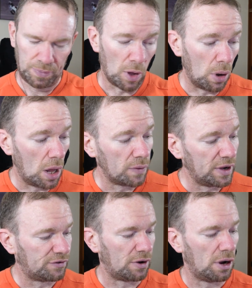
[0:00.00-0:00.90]
I like
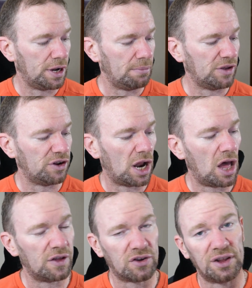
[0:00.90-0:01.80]
this, sorry, I didn't mention,
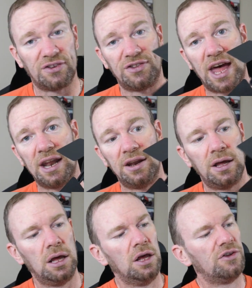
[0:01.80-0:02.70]
it's got a
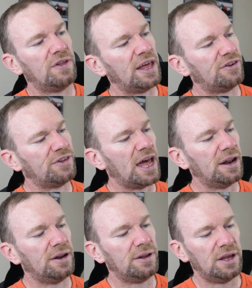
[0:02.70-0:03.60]
stand. So that
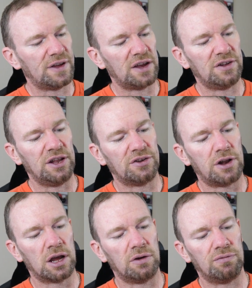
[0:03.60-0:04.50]
stand is actually just
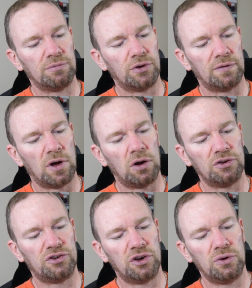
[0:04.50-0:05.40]
like a sort of hot
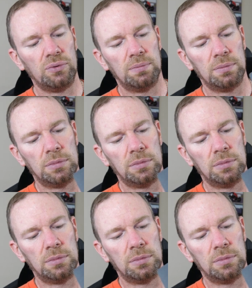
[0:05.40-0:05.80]
shoe.